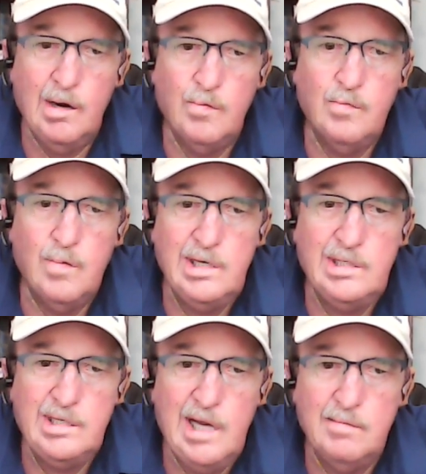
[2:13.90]
What
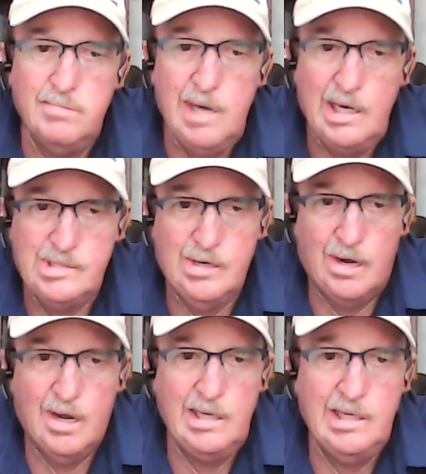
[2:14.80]
is that based
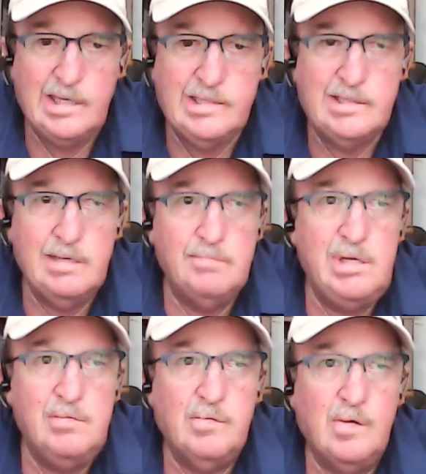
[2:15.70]
on? I think some
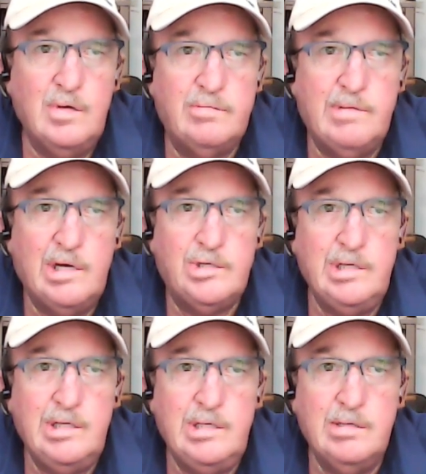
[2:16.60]
people,
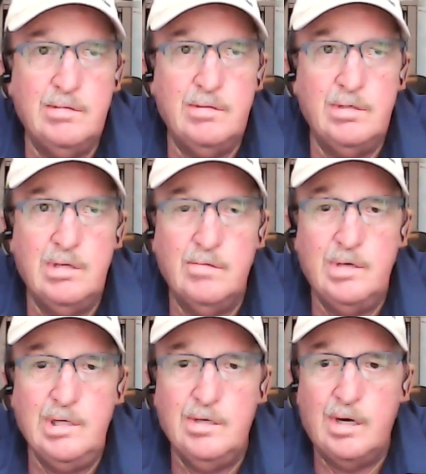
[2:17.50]
especially
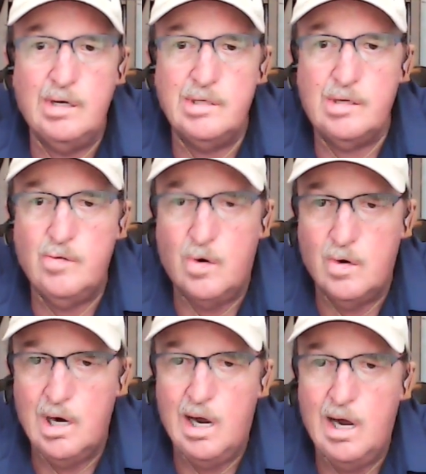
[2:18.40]
when you look at the
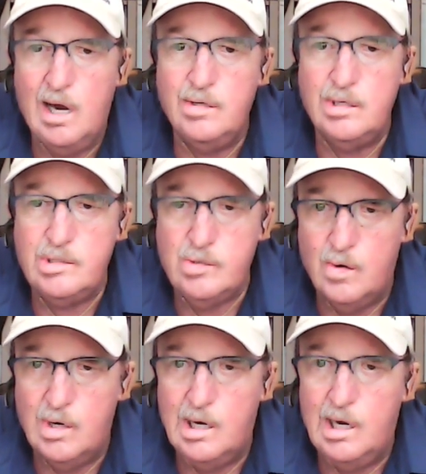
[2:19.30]
Quran or the
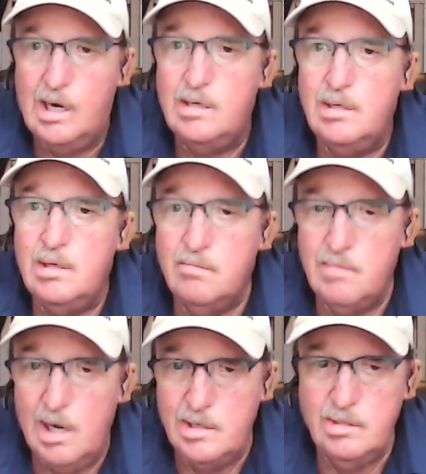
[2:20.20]
Torah,
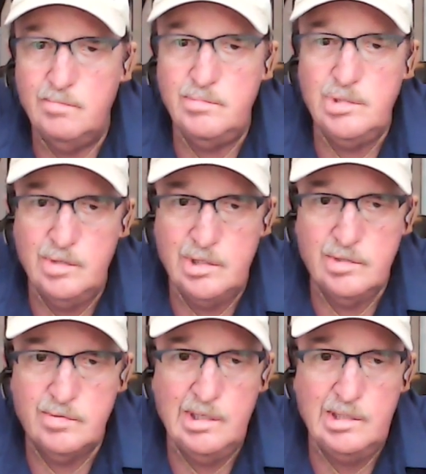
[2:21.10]
Muslims,
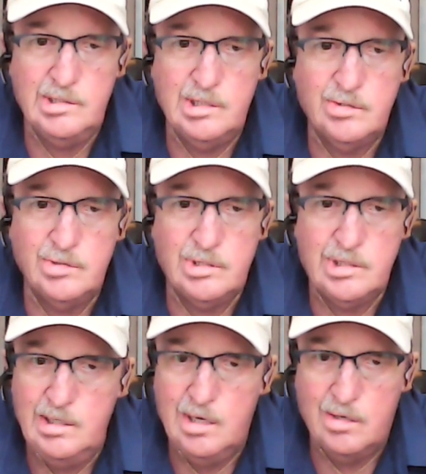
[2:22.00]
Jewish religions, will
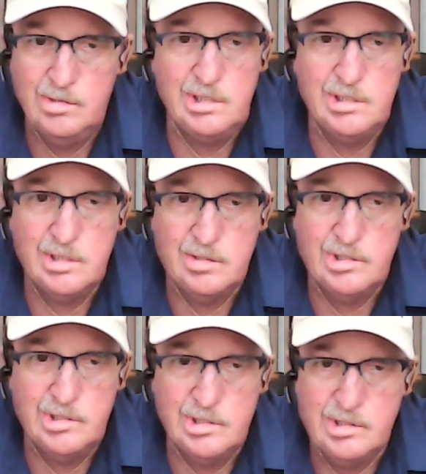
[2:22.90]
say, no, Jesus
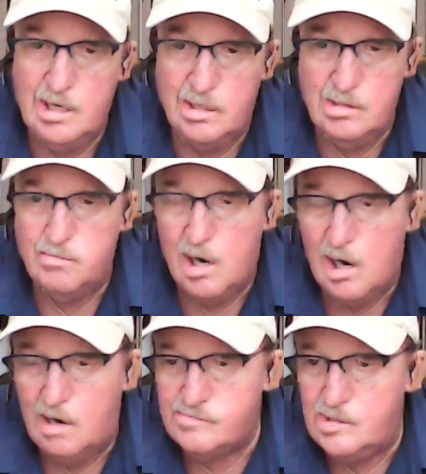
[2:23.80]
was just another
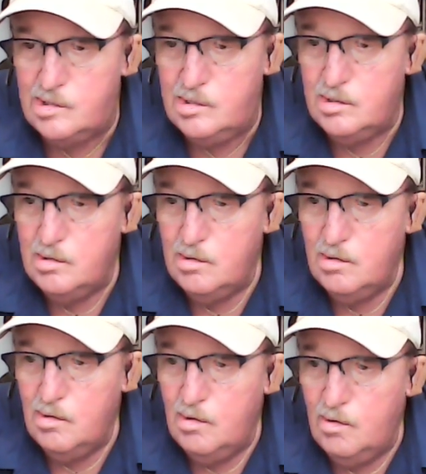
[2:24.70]
prophet.
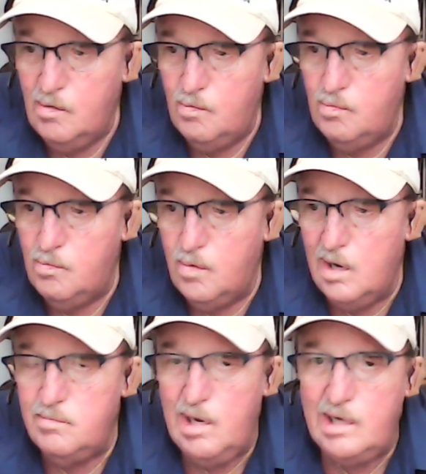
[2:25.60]

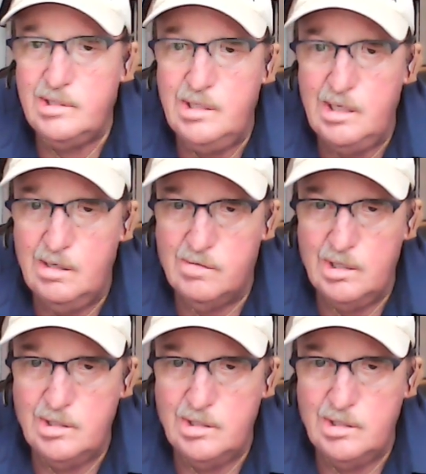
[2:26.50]
What makes the difference?